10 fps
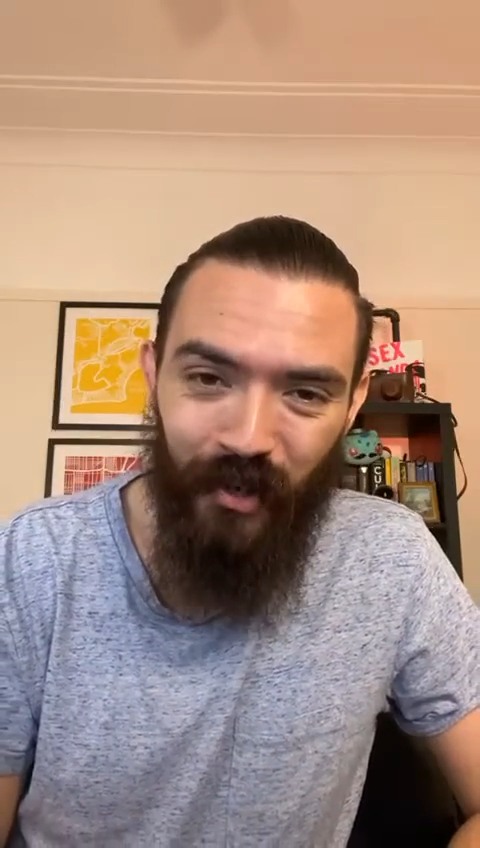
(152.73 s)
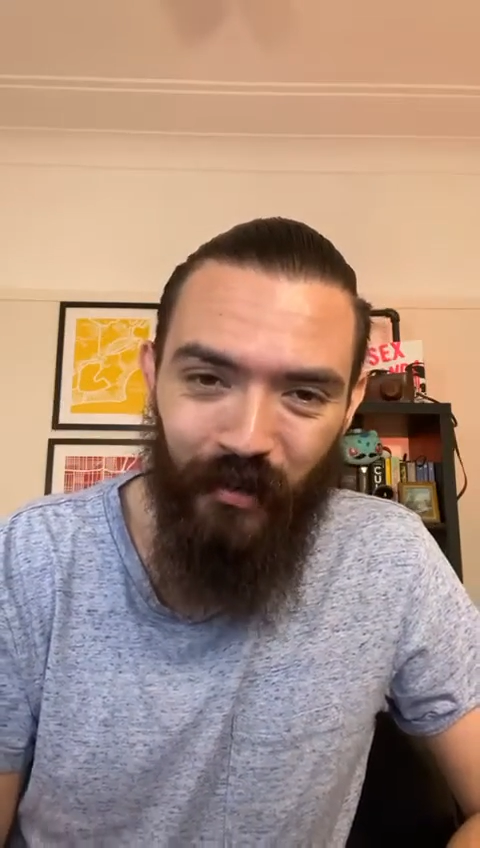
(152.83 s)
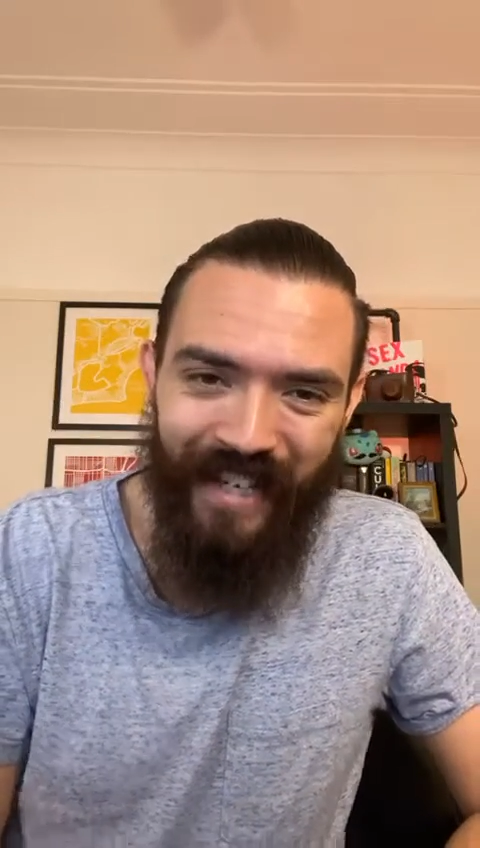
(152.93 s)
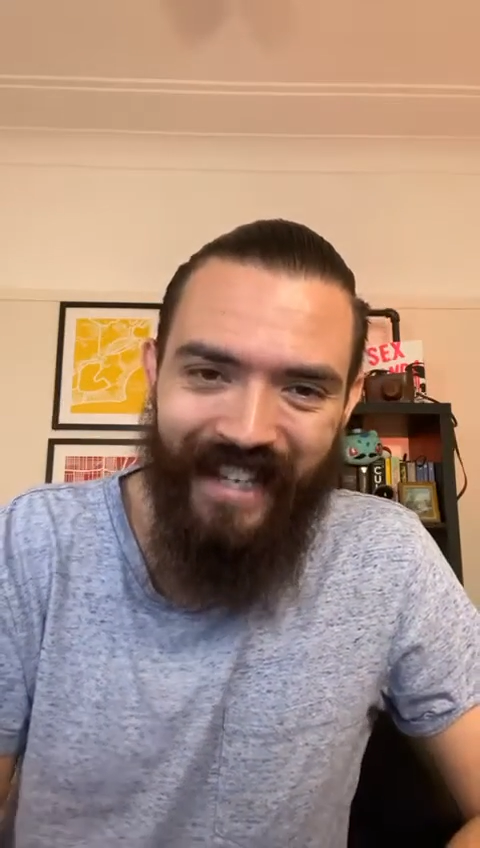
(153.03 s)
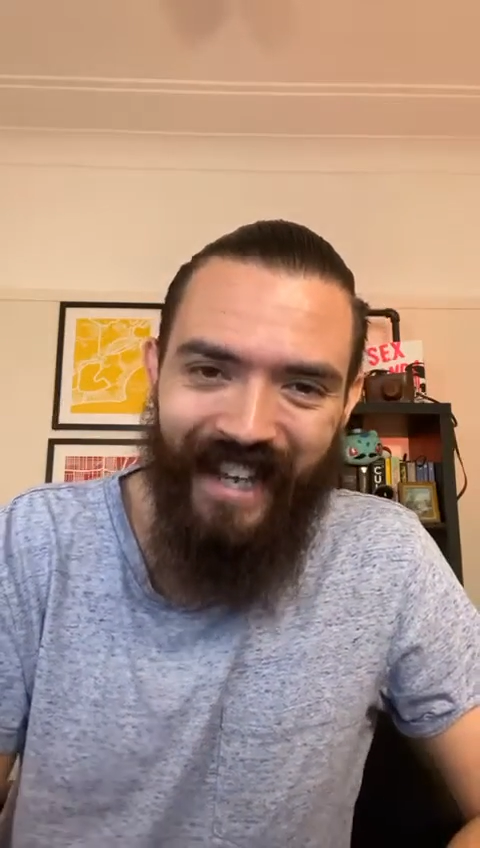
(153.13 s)

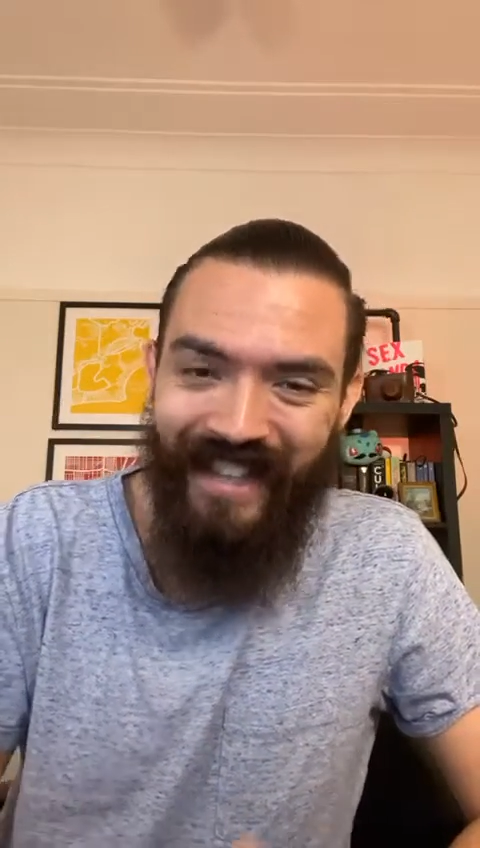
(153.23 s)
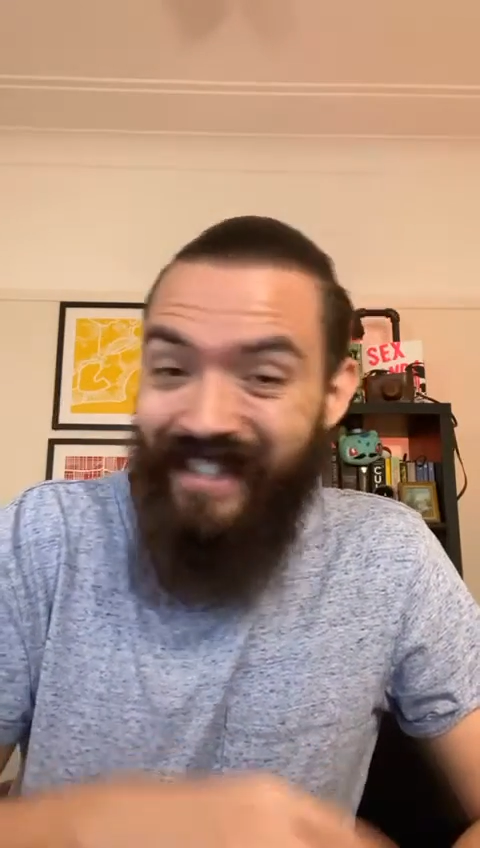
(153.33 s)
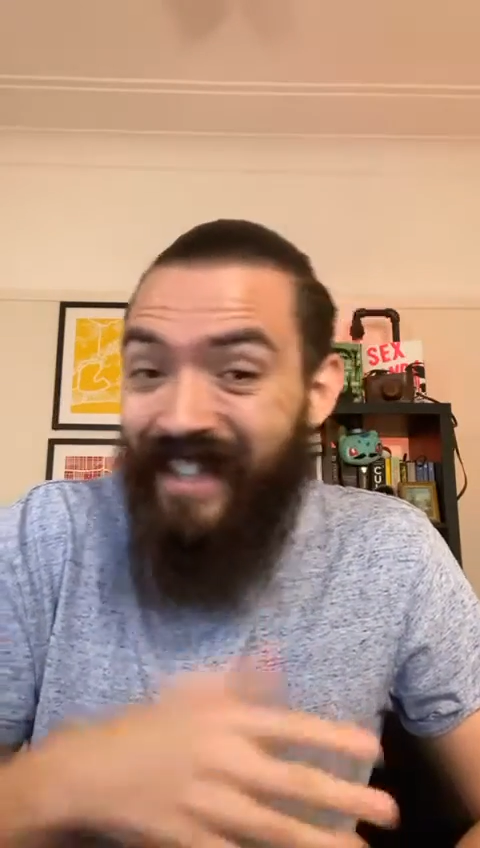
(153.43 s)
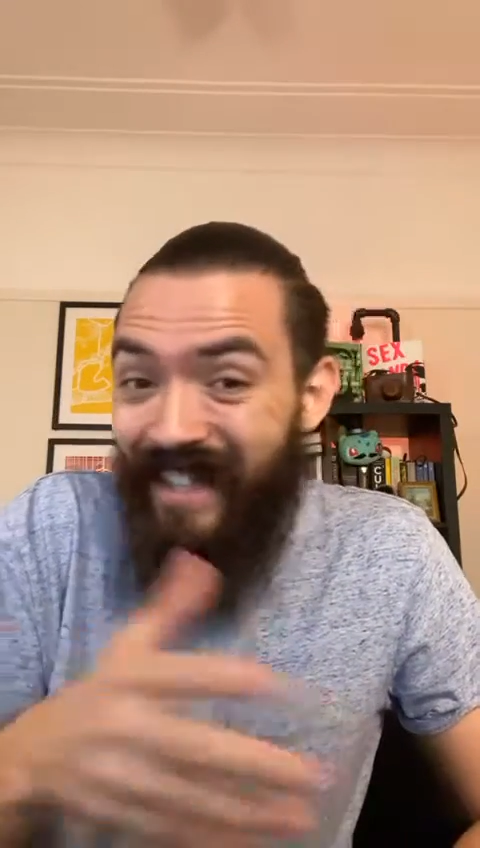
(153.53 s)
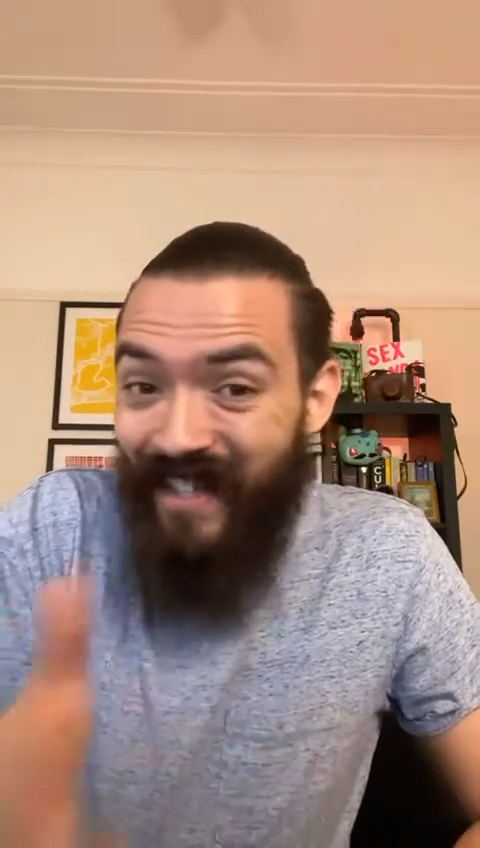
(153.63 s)
weekend."
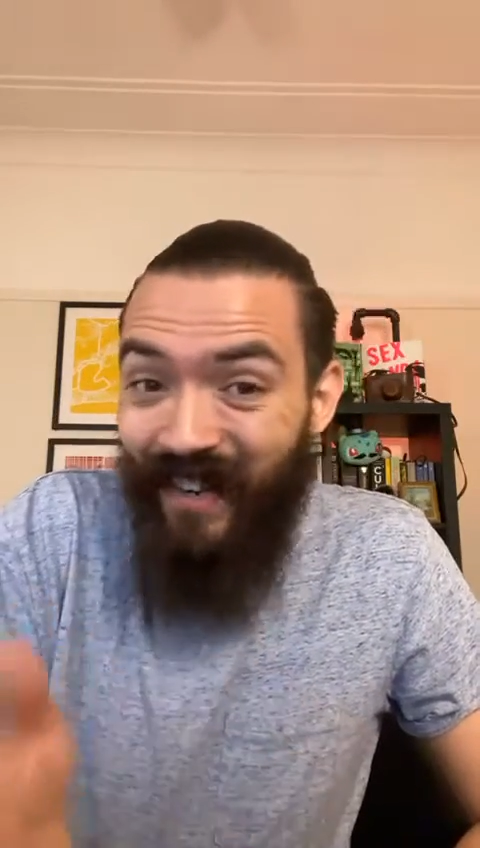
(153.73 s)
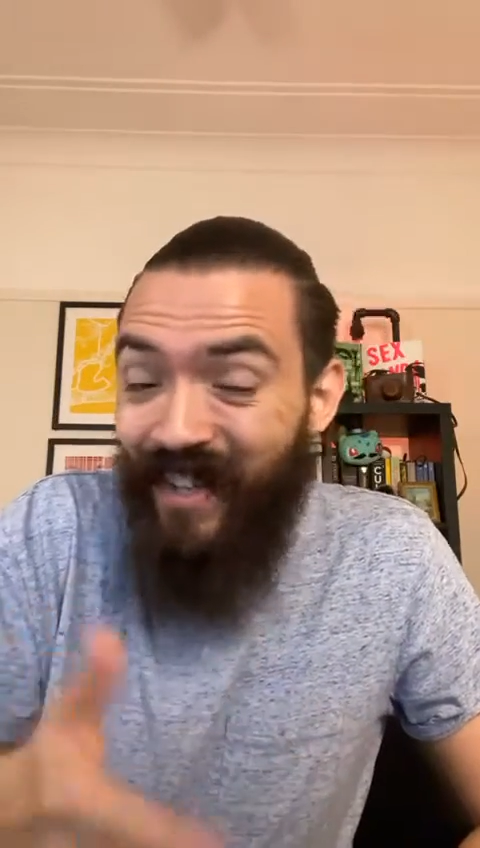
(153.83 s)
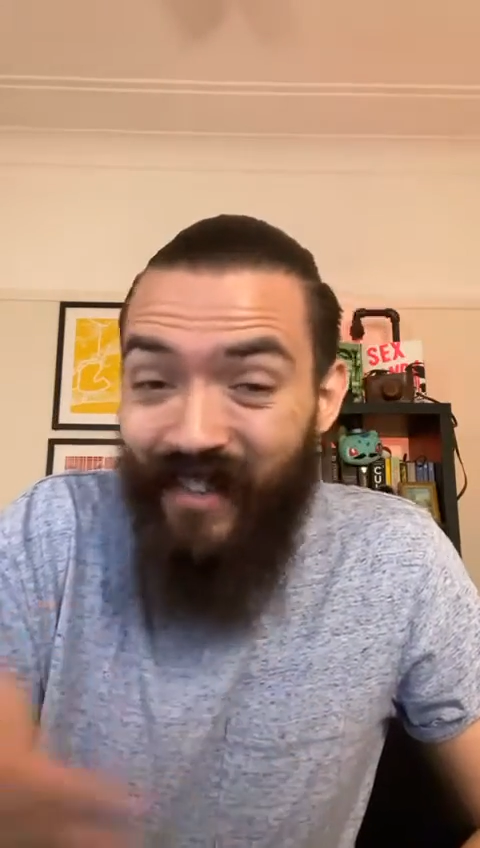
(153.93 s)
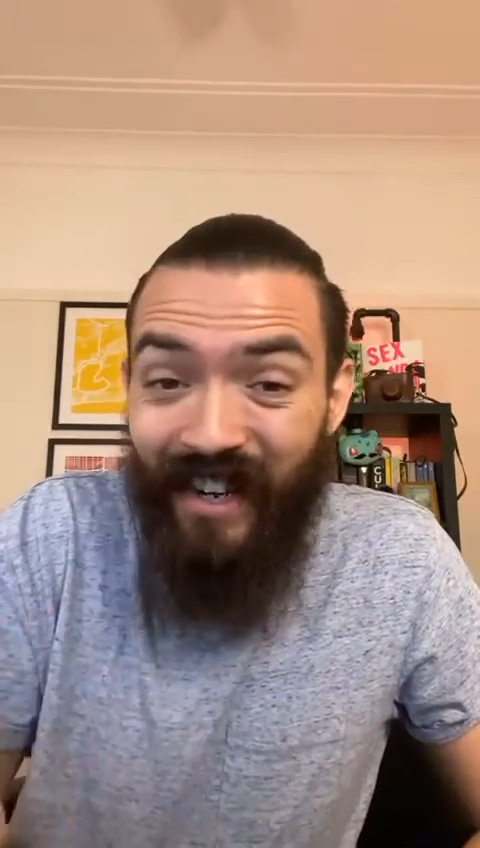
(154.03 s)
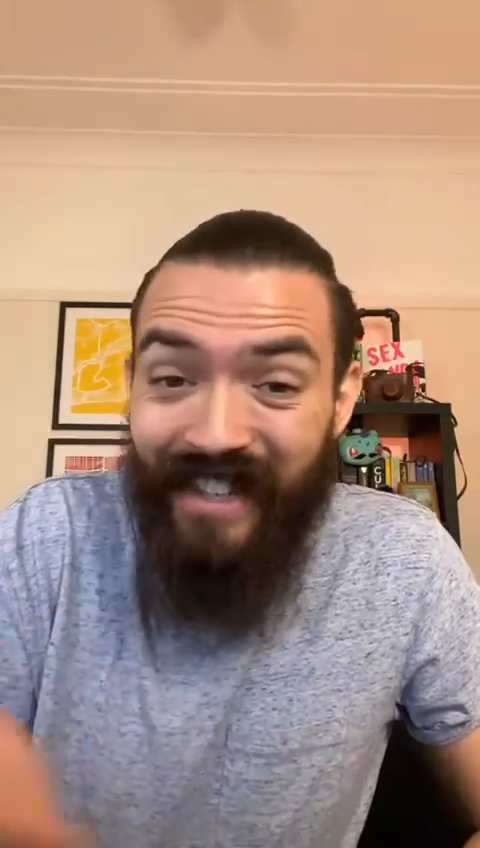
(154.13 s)
So we're like,
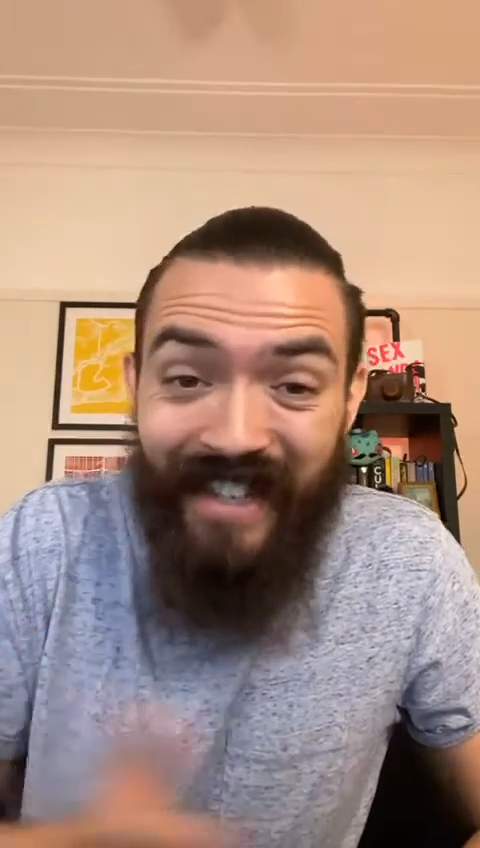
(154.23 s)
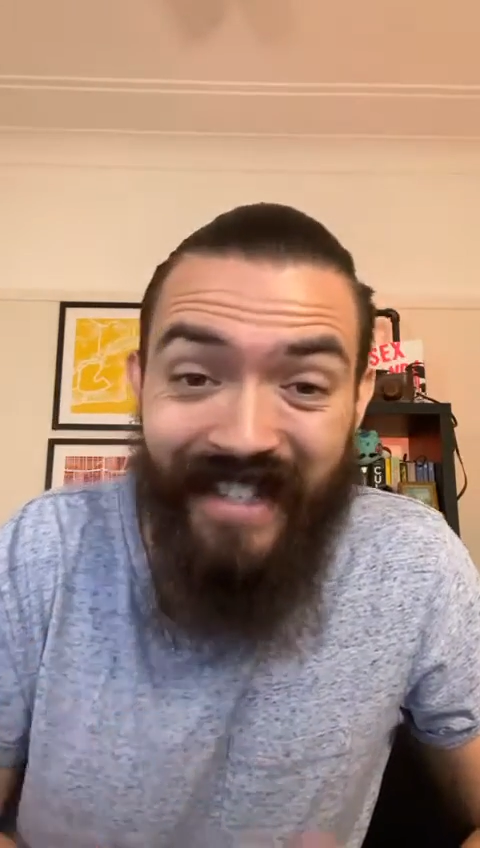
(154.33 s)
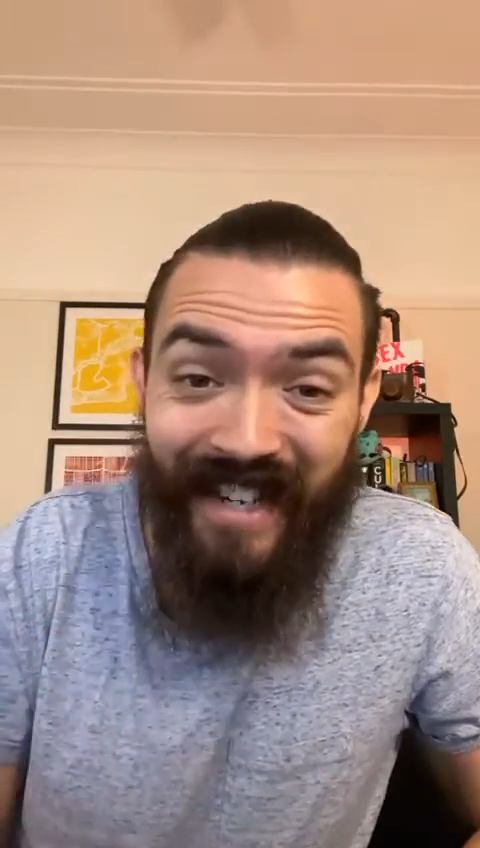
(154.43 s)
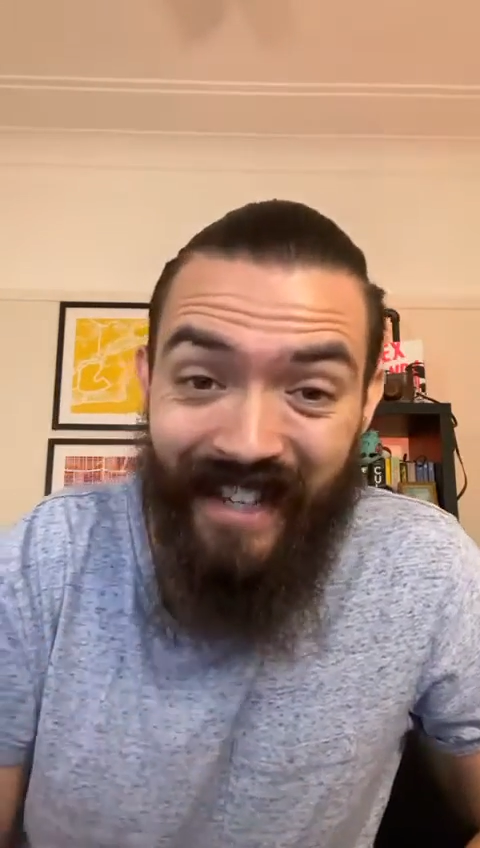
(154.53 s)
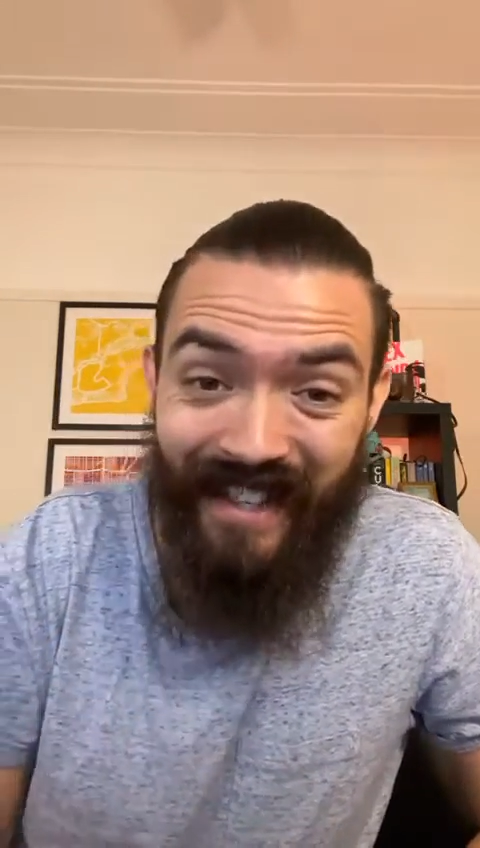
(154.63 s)
"Great, let's
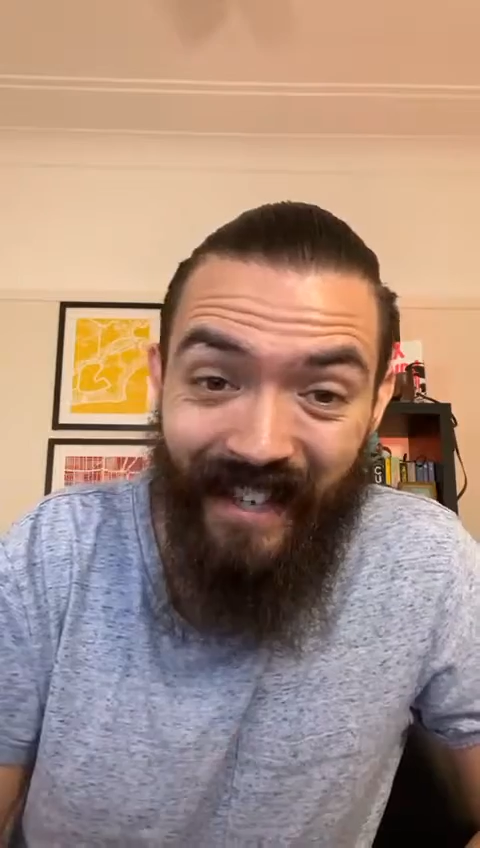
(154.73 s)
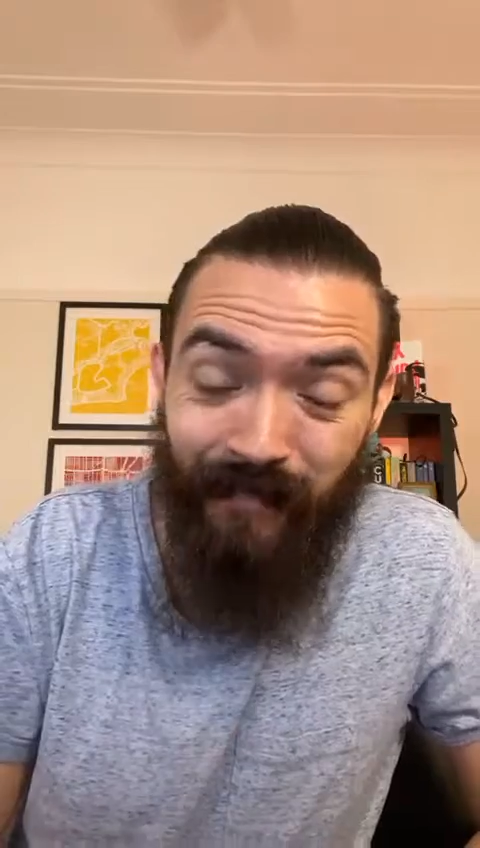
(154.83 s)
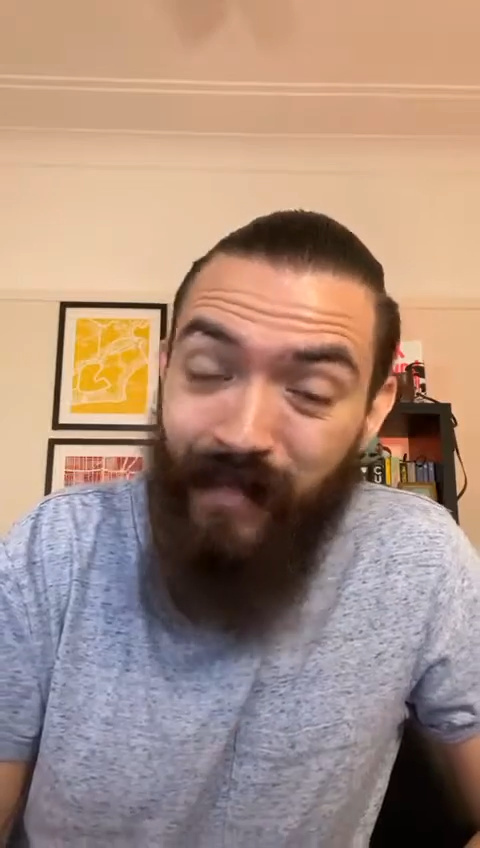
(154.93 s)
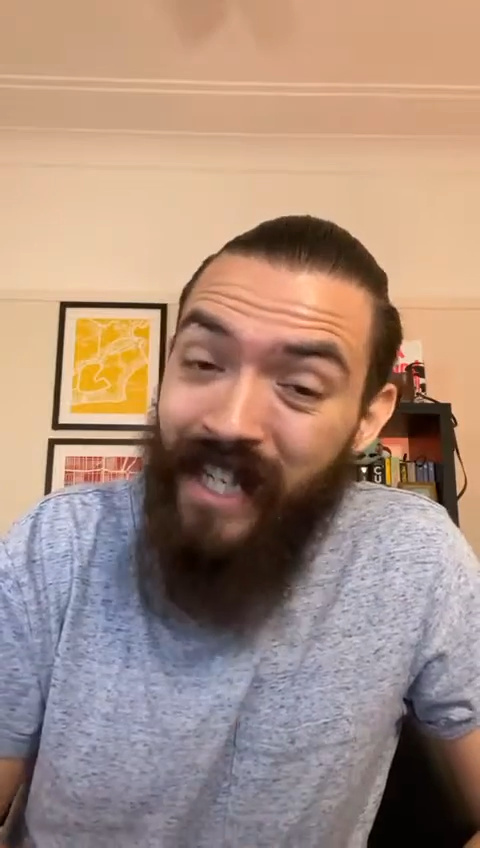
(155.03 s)
start there."